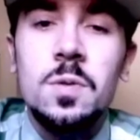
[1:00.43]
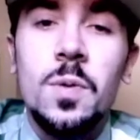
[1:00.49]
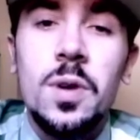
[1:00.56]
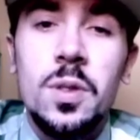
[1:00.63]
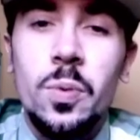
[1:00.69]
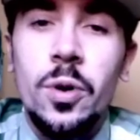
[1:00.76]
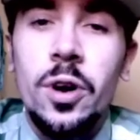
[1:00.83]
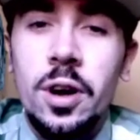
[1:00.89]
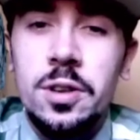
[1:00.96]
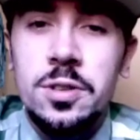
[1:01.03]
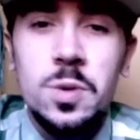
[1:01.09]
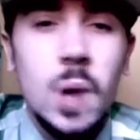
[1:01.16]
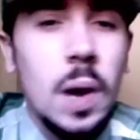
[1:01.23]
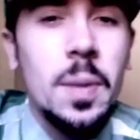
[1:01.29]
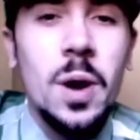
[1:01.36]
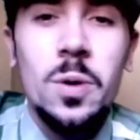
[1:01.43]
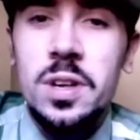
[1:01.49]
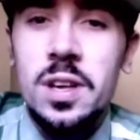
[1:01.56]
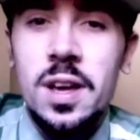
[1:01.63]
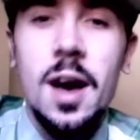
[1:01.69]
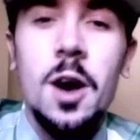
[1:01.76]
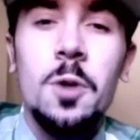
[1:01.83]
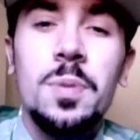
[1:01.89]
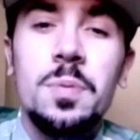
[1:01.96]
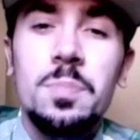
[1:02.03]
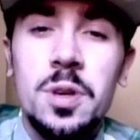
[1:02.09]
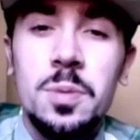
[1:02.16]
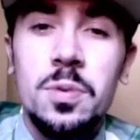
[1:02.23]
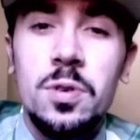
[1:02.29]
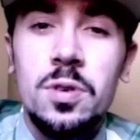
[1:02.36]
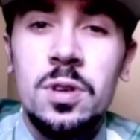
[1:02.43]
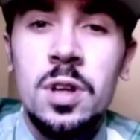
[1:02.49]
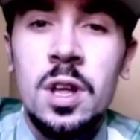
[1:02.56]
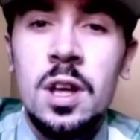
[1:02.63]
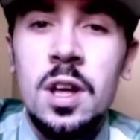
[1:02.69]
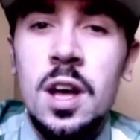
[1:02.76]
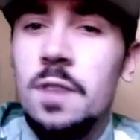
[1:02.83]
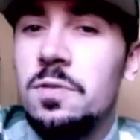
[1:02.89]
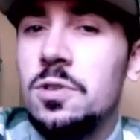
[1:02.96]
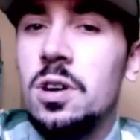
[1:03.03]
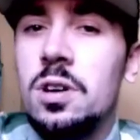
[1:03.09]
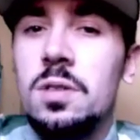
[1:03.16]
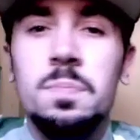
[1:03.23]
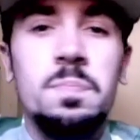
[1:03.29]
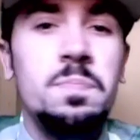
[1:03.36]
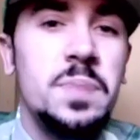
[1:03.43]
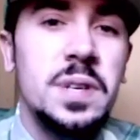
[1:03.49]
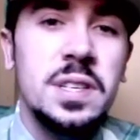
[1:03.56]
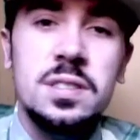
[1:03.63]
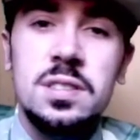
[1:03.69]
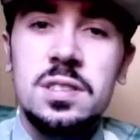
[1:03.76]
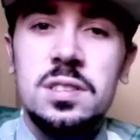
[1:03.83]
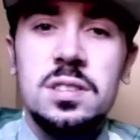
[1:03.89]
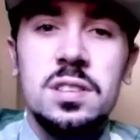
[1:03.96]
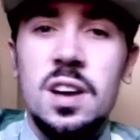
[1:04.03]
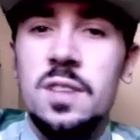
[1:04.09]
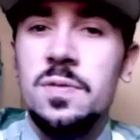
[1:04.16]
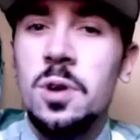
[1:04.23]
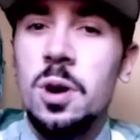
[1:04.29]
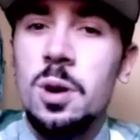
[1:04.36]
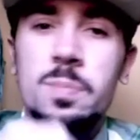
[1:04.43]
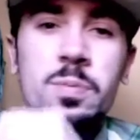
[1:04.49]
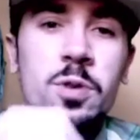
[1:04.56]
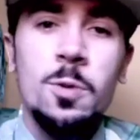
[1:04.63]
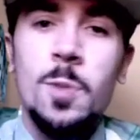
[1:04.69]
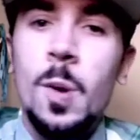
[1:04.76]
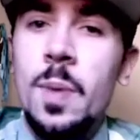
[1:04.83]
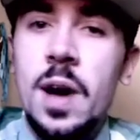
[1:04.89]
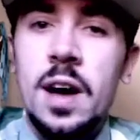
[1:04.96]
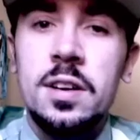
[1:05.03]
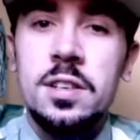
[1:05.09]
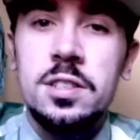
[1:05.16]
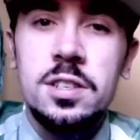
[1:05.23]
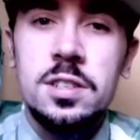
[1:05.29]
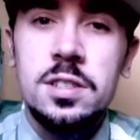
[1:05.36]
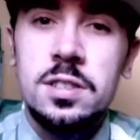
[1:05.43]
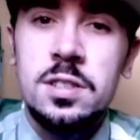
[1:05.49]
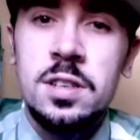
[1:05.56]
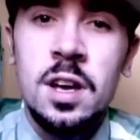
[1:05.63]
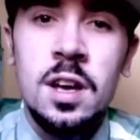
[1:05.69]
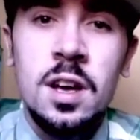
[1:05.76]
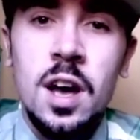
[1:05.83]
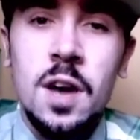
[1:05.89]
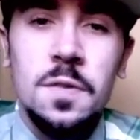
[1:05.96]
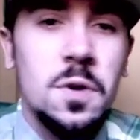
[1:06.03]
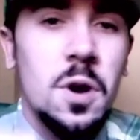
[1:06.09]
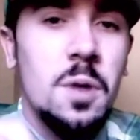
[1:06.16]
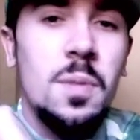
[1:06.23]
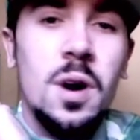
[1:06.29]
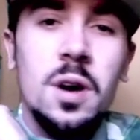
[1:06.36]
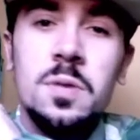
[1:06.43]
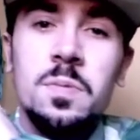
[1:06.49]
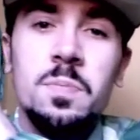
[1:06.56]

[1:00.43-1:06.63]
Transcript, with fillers: with what I do. I'm out here helping people. I've got beats, I've got promo packages, I've got my